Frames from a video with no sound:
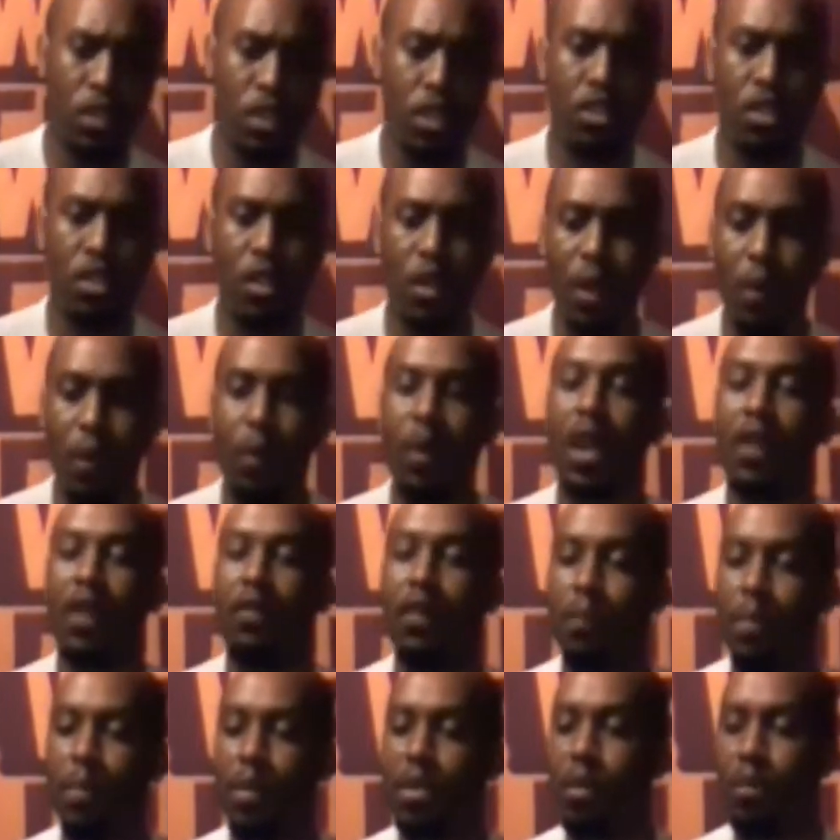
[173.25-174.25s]
just so that
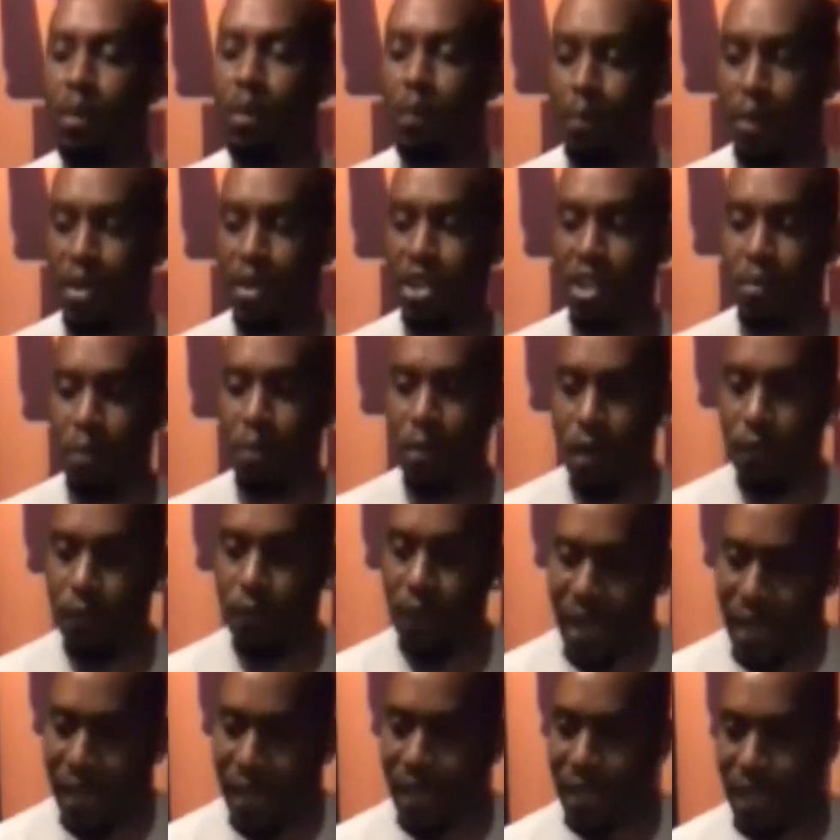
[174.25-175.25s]
whenever someone pisses me
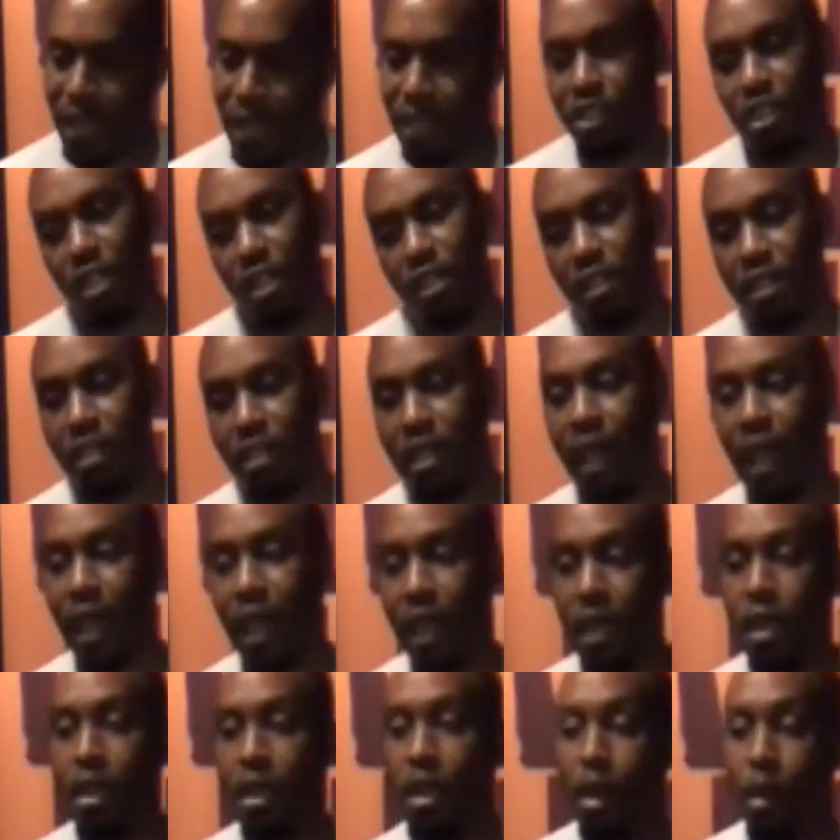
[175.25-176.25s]
off, I can actually
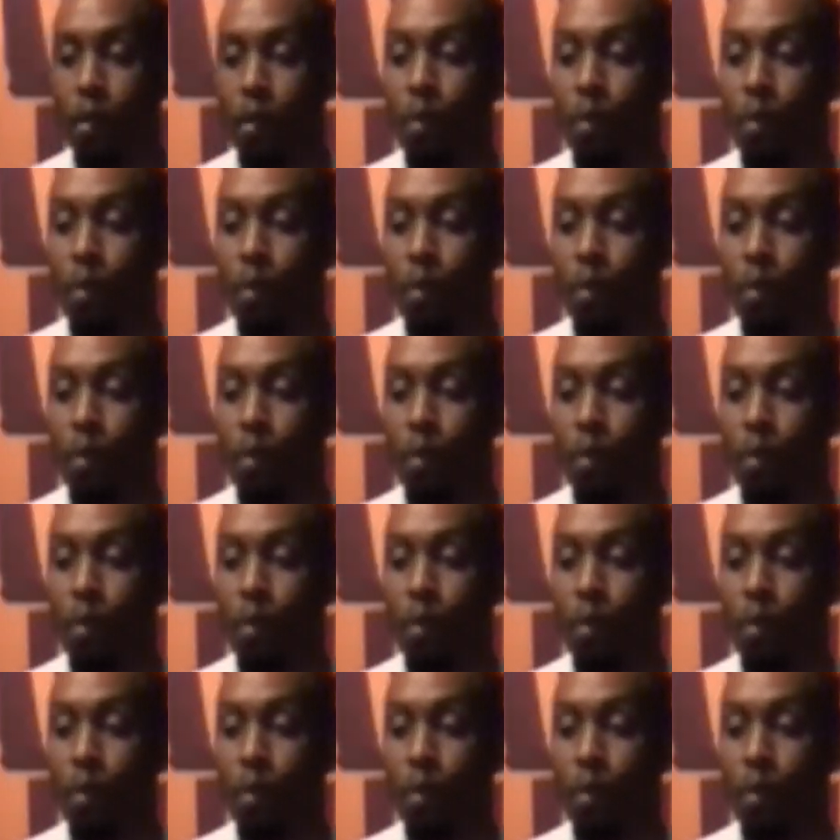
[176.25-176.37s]
say,